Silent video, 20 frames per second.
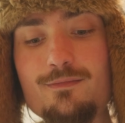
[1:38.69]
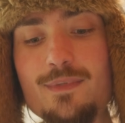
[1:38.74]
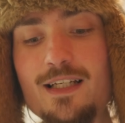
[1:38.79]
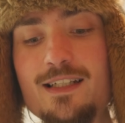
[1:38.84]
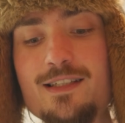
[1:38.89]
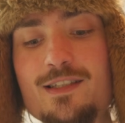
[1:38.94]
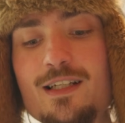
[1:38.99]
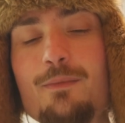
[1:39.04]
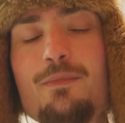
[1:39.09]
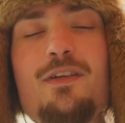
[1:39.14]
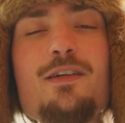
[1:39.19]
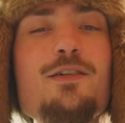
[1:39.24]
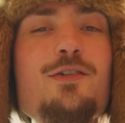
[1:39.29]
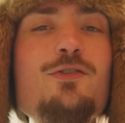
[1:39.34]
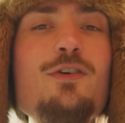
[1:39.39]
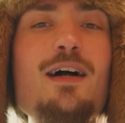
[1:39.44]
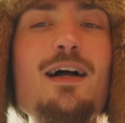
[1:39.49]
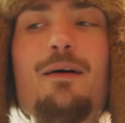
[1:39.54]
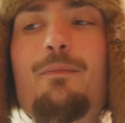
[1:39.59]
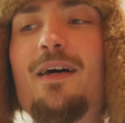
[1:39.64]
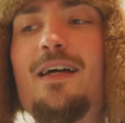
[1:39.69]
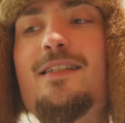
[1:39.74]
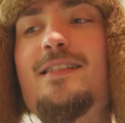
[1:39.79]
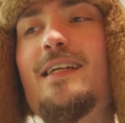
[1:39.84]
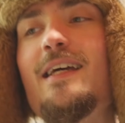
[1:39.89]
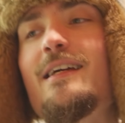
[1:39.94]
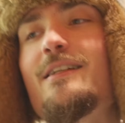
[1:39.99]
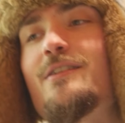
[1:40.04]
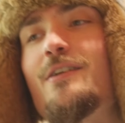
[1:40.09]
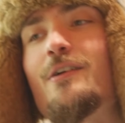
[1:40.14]
it's something to try. I'm not
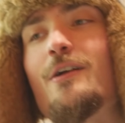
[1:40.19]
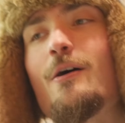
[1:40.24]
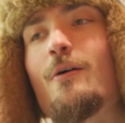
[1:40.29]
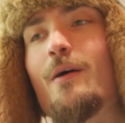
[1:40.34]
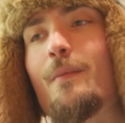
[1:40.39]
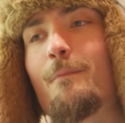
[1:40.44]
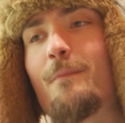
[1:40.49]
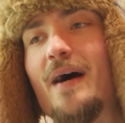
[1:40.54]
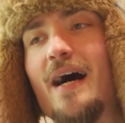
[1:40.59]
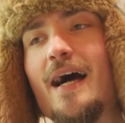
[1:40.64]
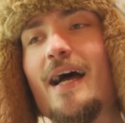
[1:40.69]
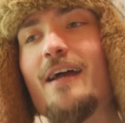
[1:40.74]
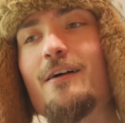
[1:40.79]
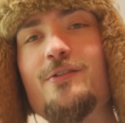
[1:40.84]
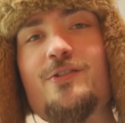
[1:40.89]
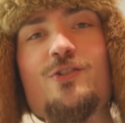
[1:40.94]
saying to go and buy a